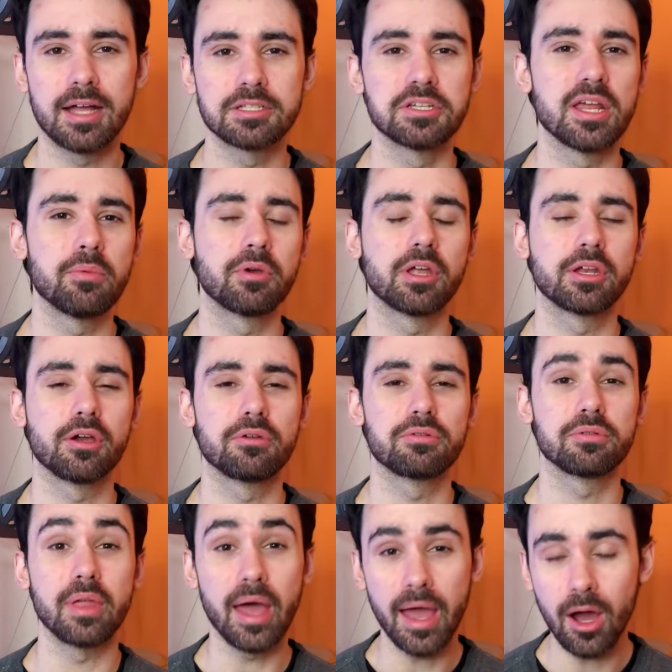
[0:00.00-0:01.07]
Today we're going to go
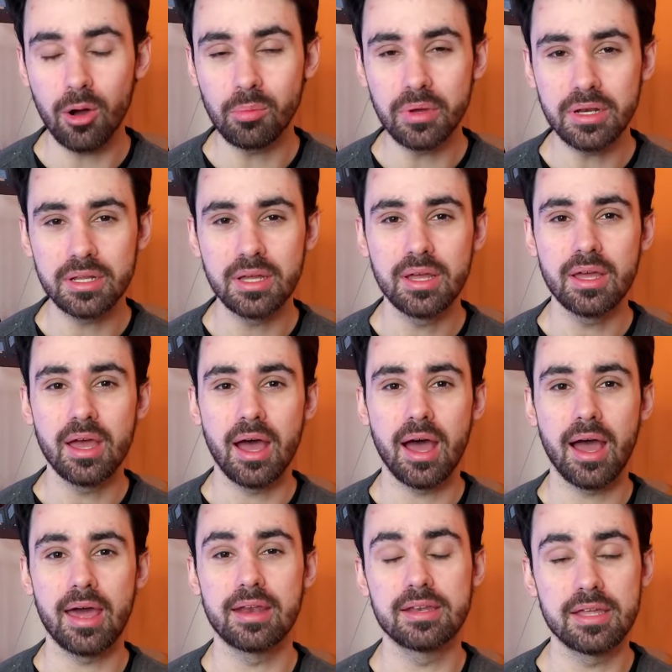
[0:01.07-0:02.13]
through the helmet
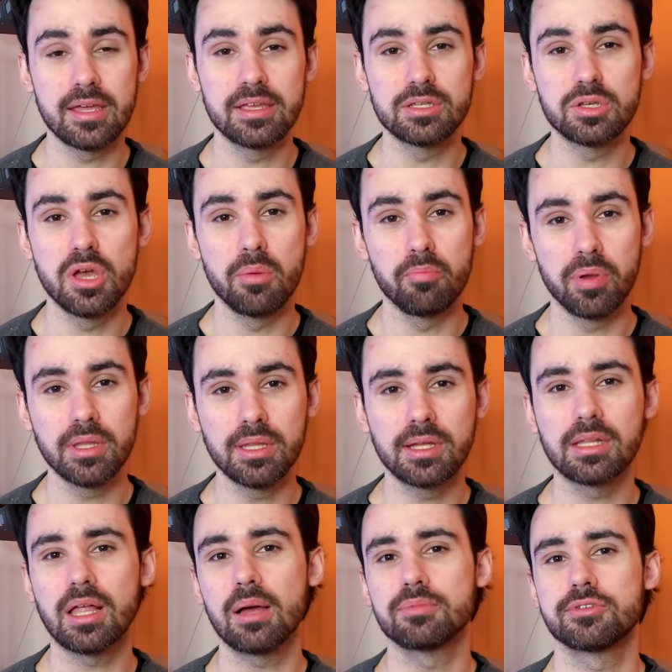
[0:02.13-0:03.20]
and his billy
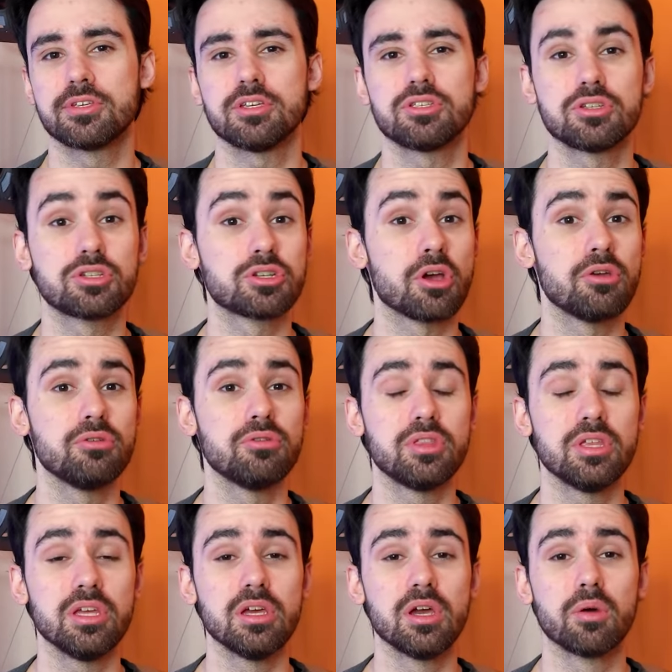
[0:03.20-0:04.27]
clubs just to show you
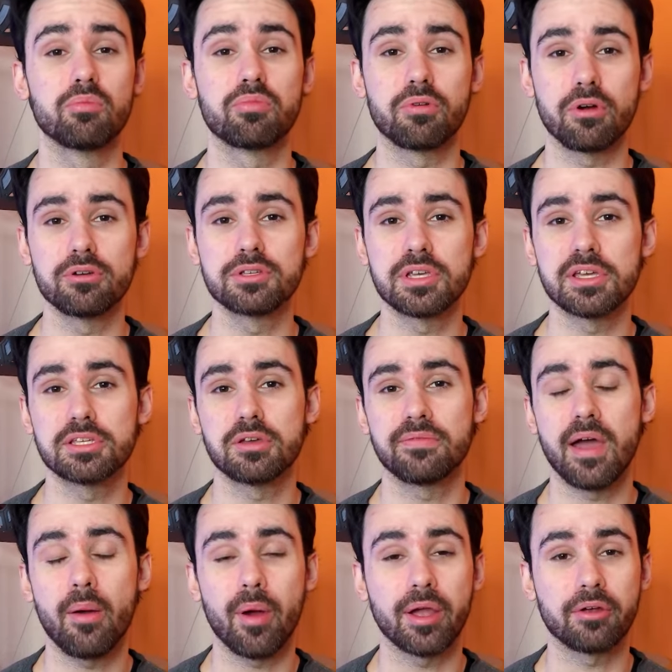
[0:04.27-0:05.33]
the process of
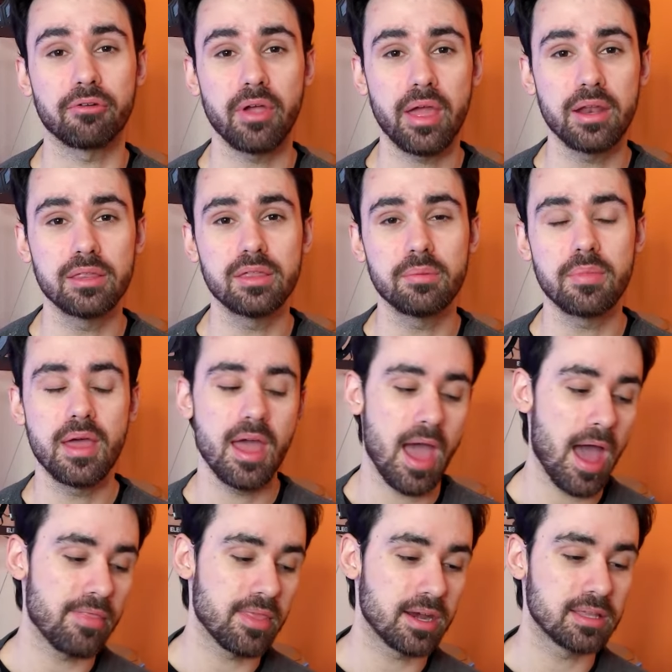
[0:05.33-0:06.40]
how I created them,
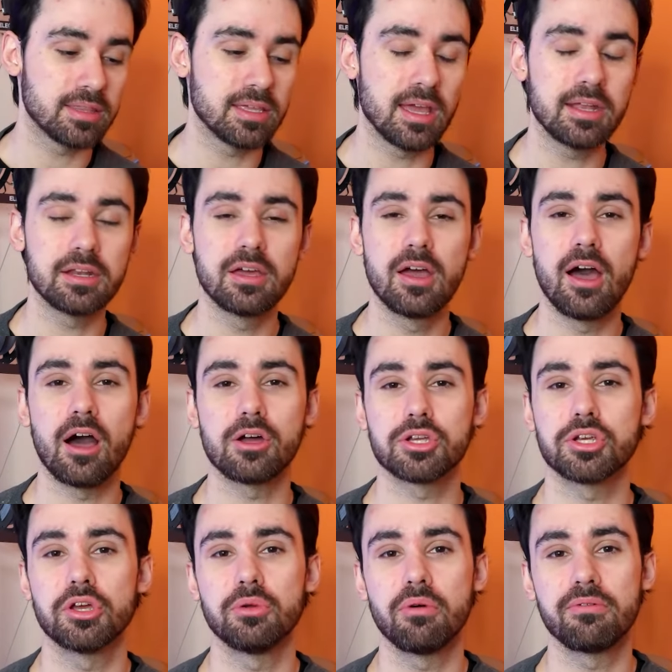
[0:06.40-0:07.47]
and then at the end I'll
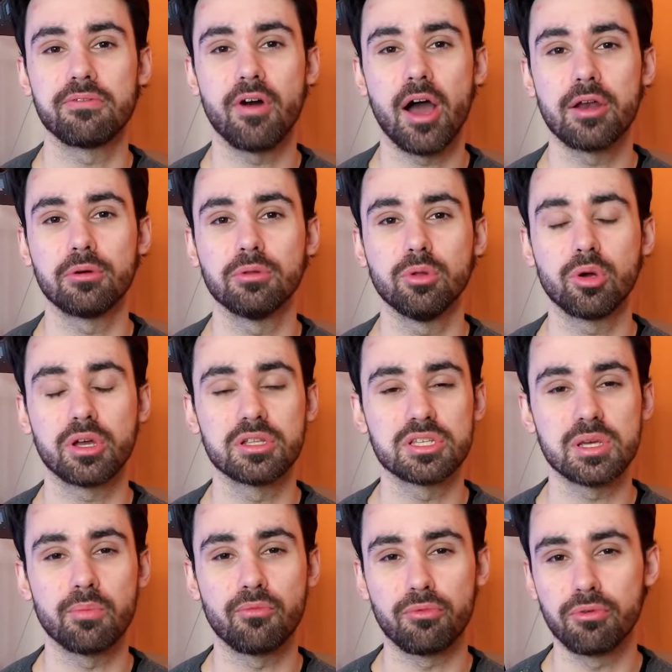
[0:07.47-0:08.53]
show you a final look and
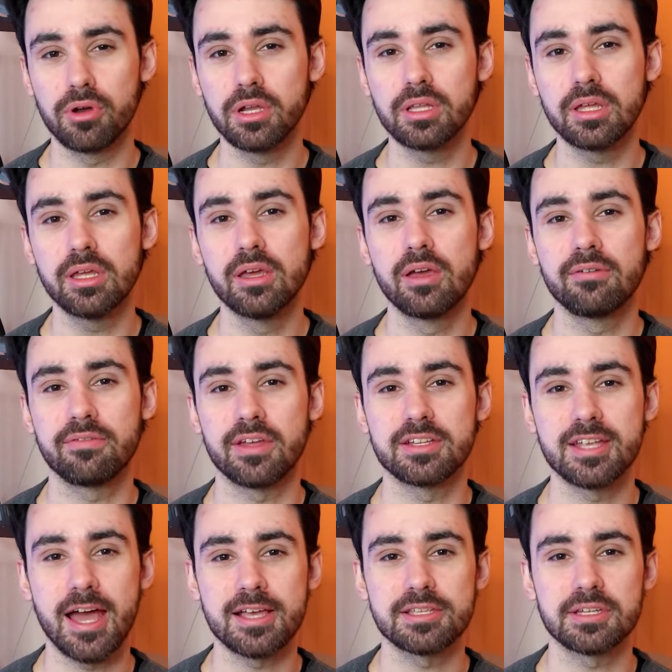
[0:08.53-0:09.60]
some really
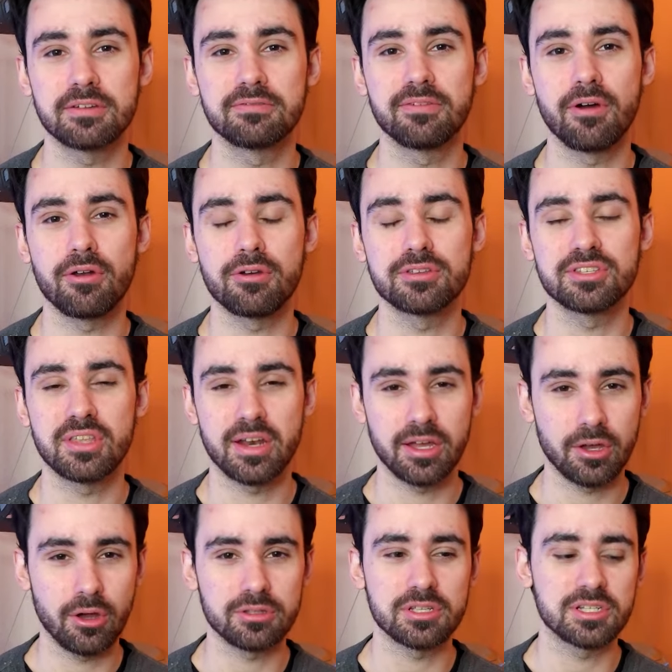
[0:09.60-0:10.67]
fantastic photos that I
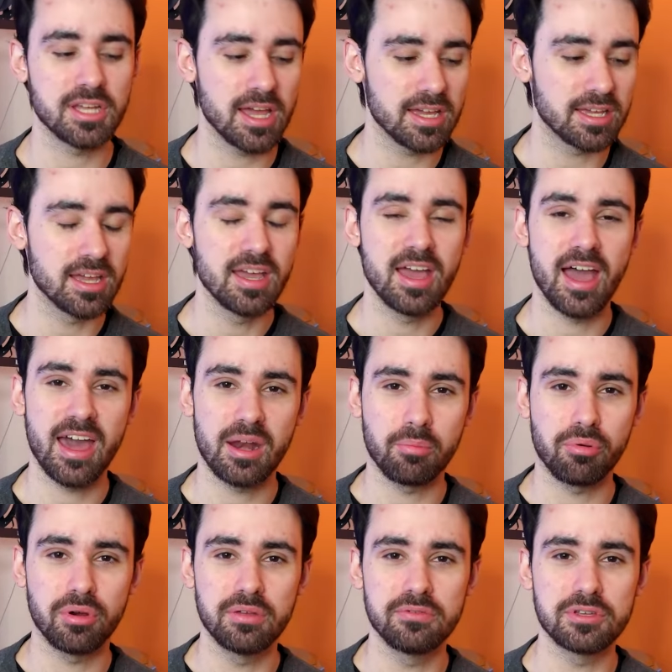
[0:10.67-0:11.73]
got to take at a
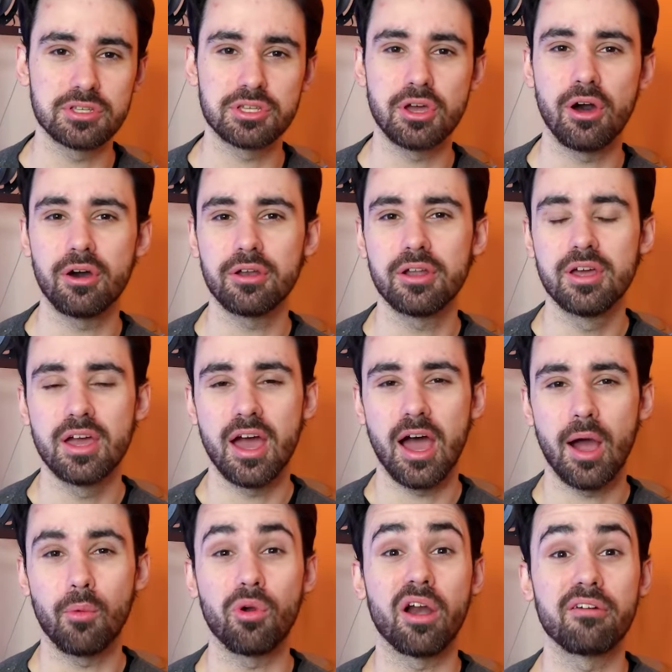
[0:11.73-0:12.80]
previous con
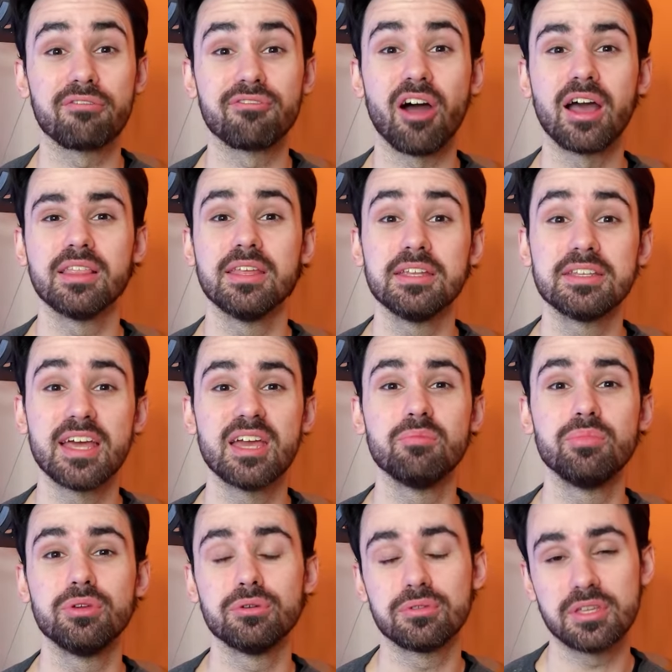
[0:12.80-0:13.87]
where I finally
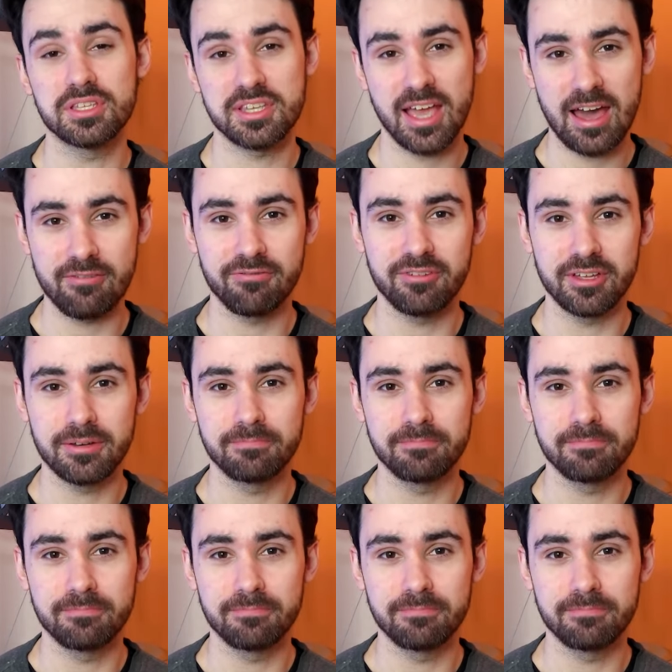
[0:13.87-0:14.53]
debuted this outfit.